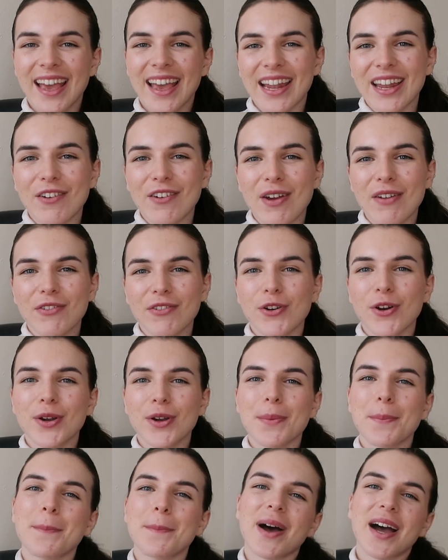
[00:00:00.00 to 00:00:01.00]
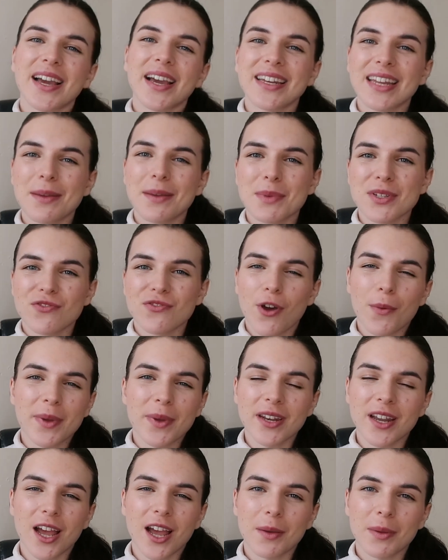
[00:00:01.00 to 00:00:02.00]
Hello everyone, my name is
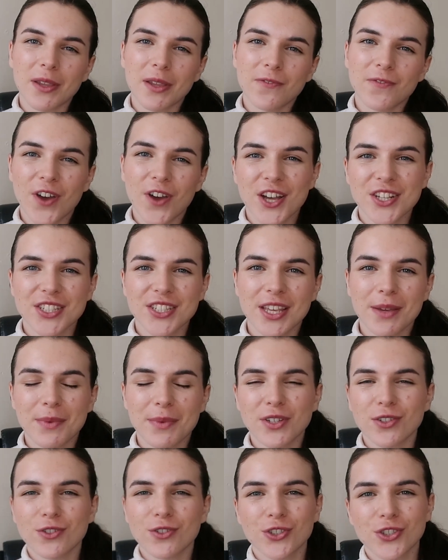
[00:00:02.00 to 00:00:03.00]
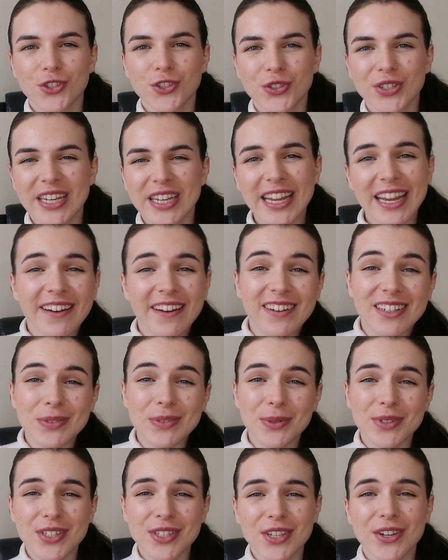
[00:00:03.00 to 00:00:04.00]
Robyn. I'm a first year medical student here at
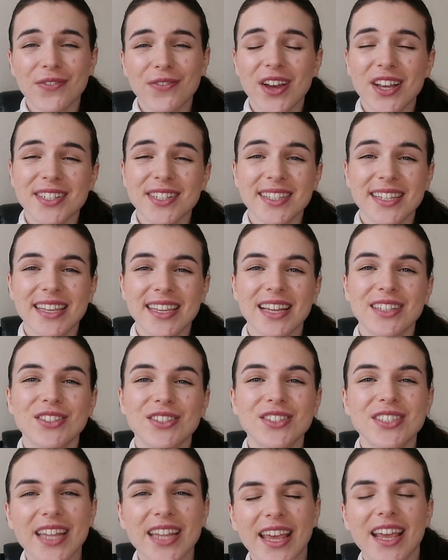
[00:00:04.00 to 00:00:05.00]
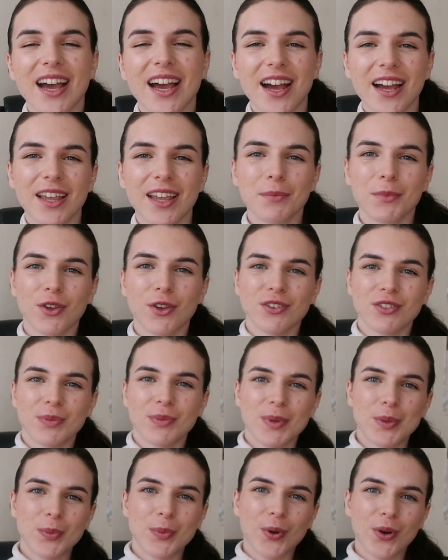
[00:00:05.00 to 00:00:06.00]
Swansea University, and today I am going to
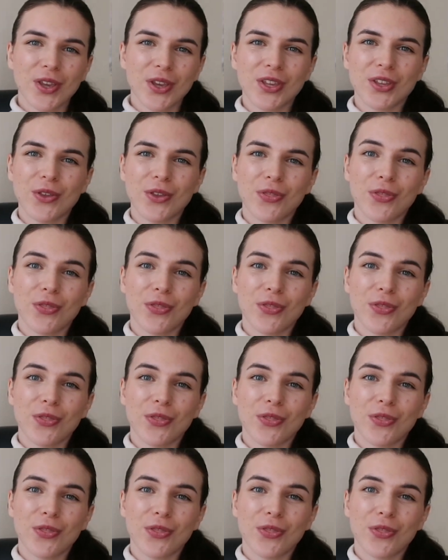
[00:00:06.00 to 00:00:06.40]
be walking you